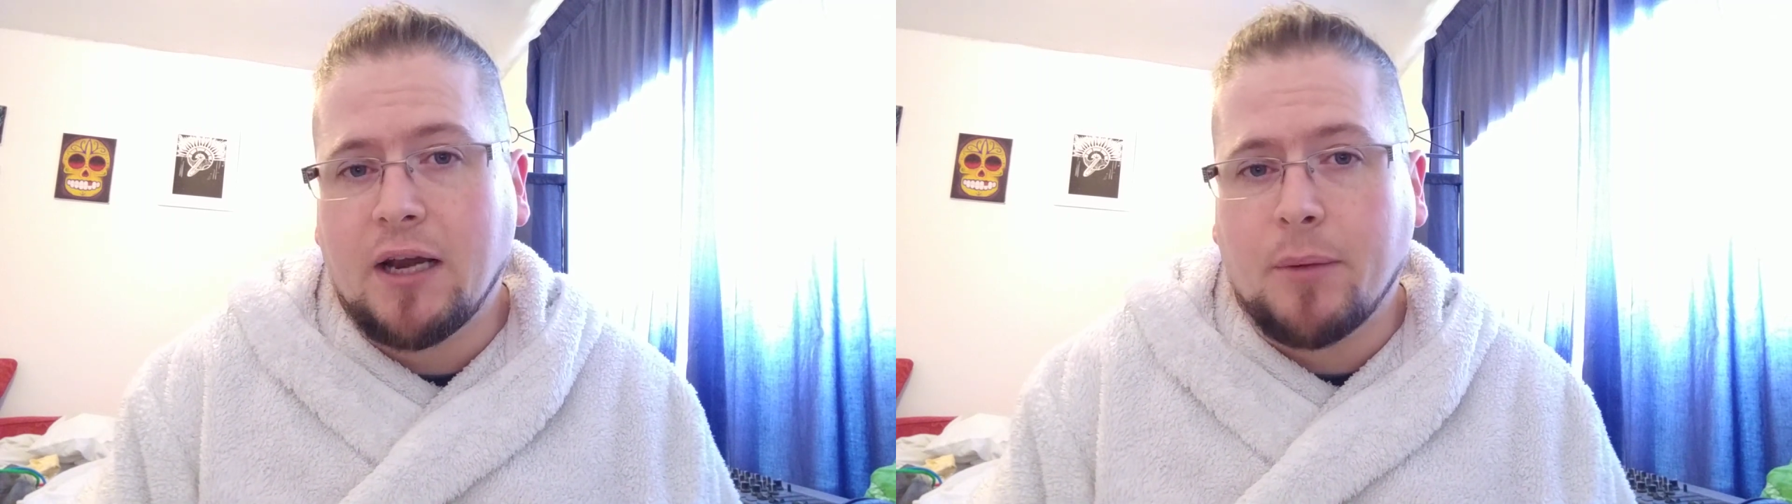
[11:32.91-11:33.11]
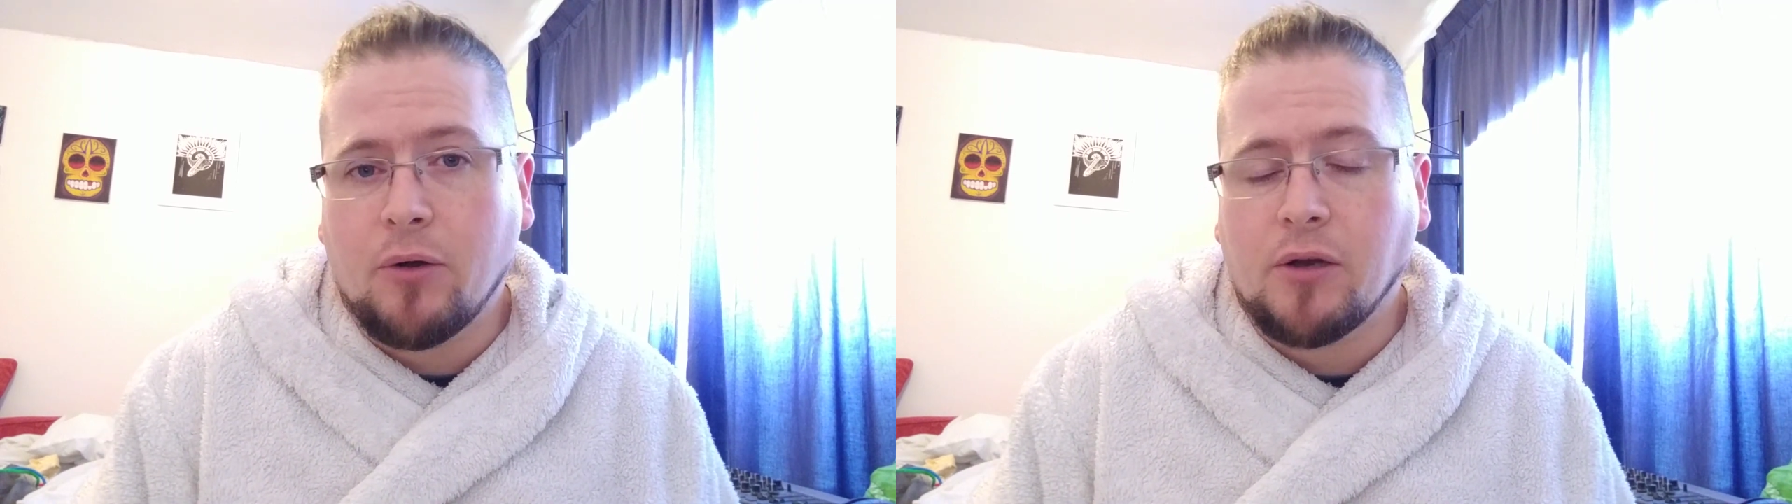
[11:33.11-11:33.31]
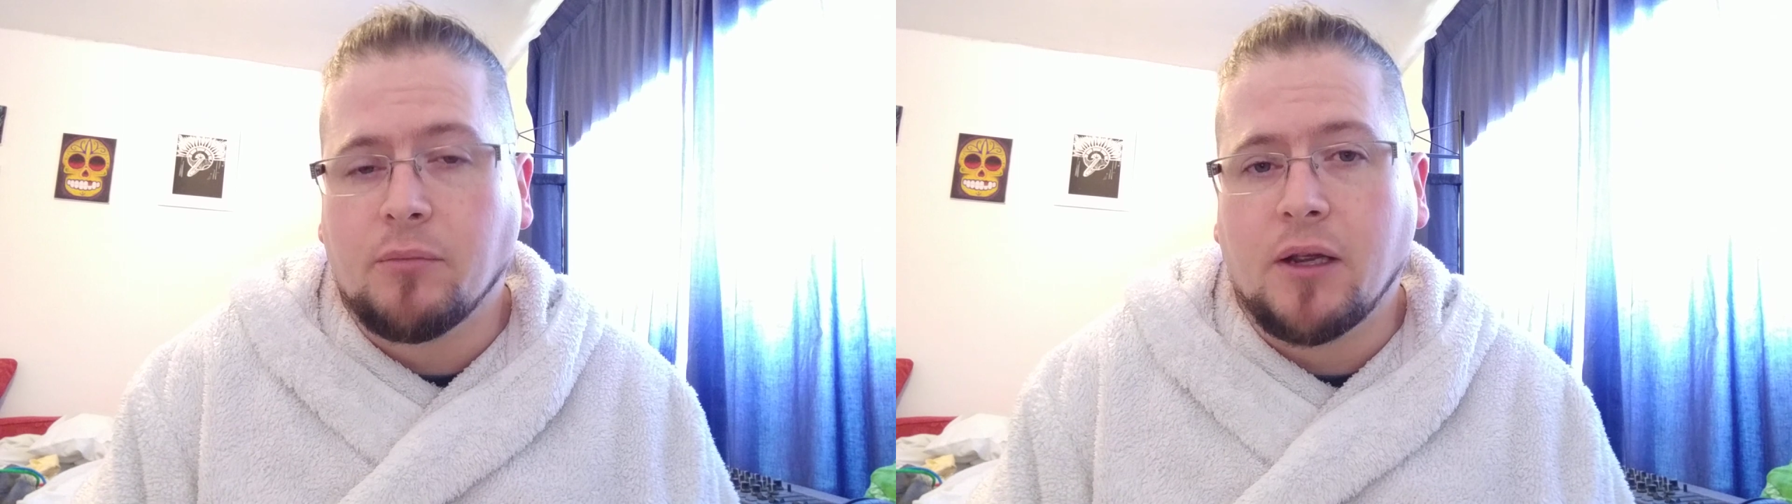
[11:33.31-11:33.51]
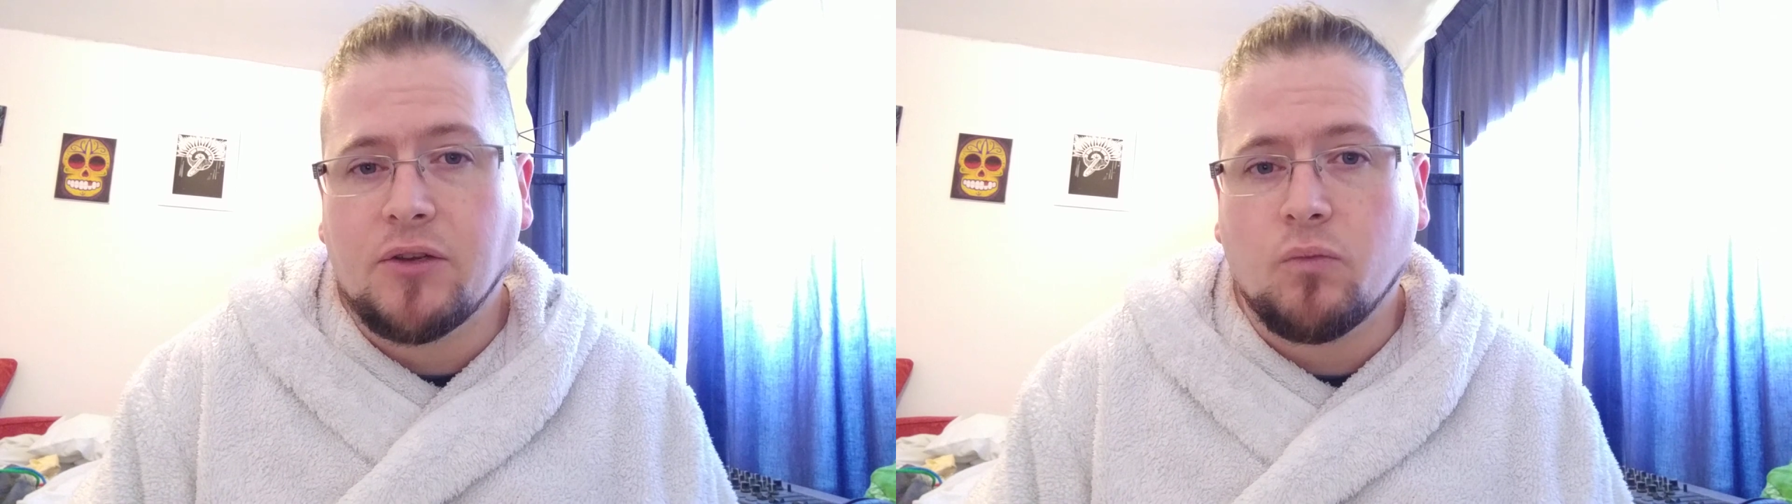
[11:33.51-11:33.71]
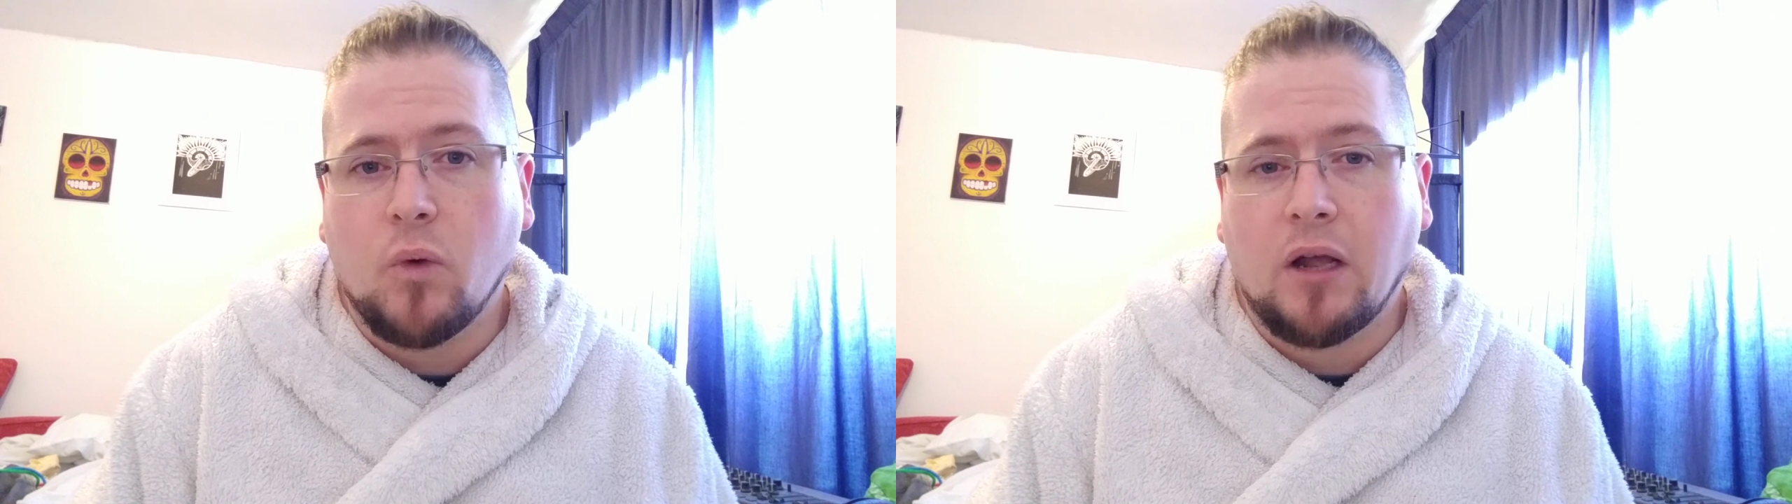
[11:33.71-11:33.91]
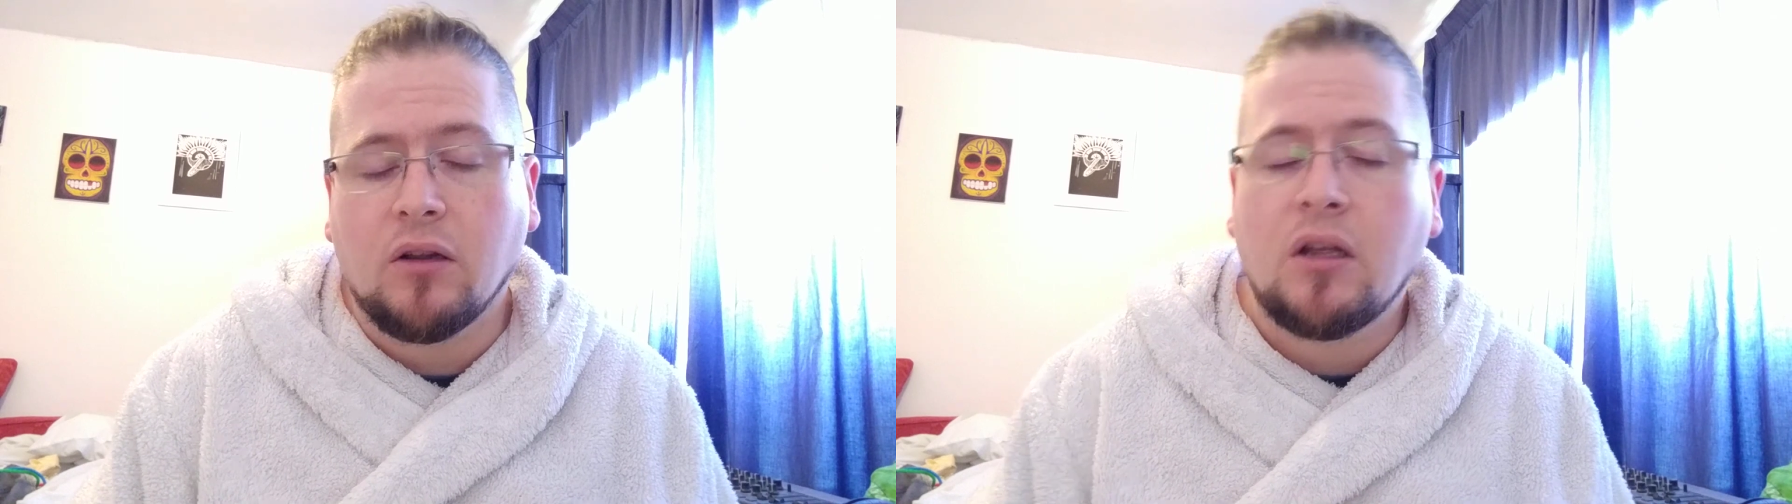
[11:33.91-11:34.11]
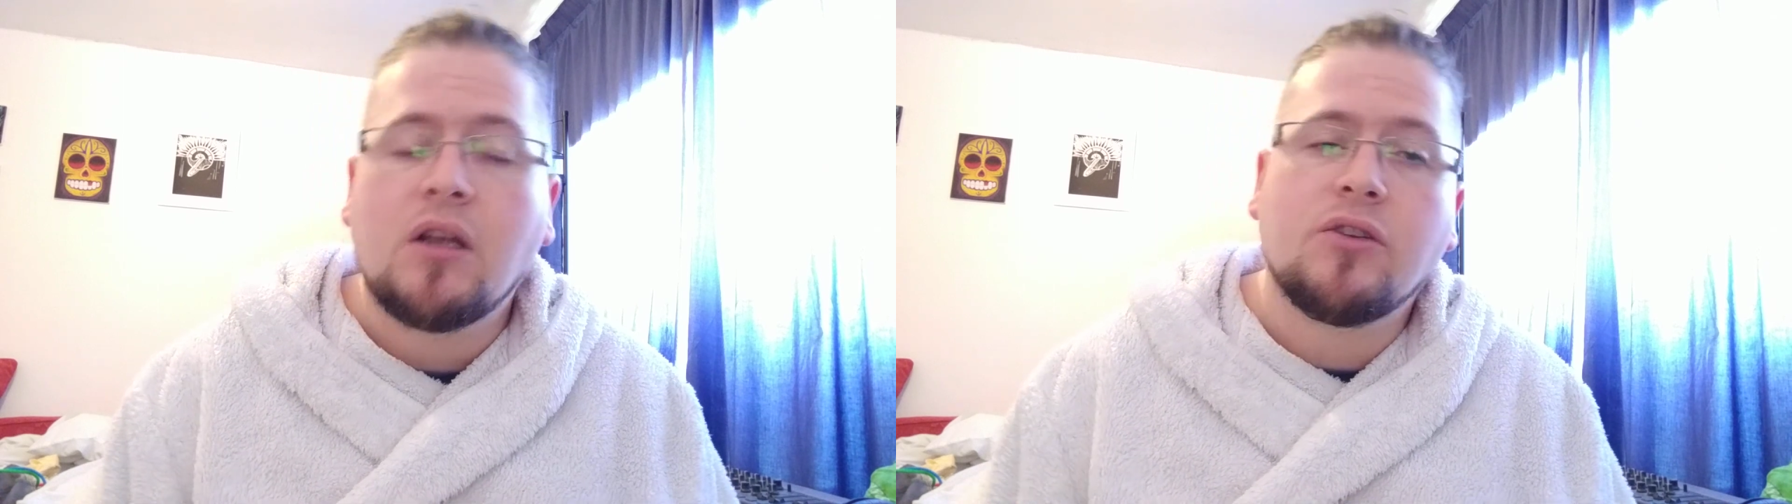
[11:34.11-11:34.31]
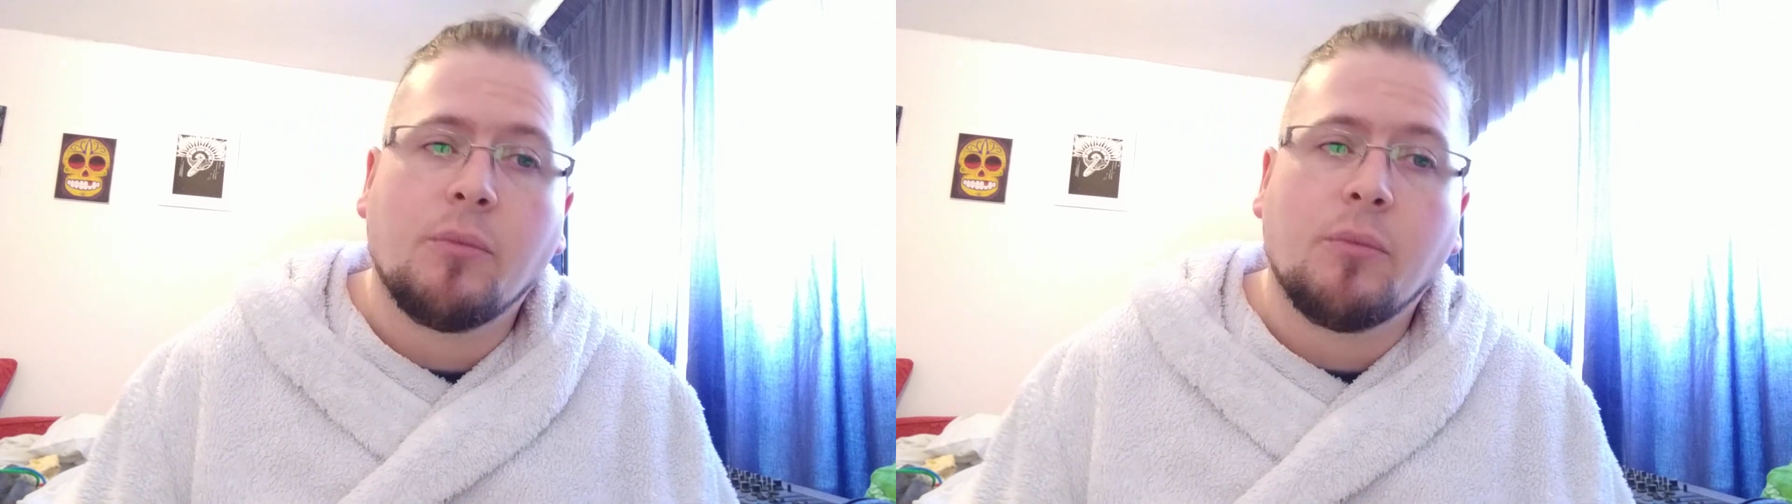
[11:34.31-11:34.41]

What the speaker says: head about him as well.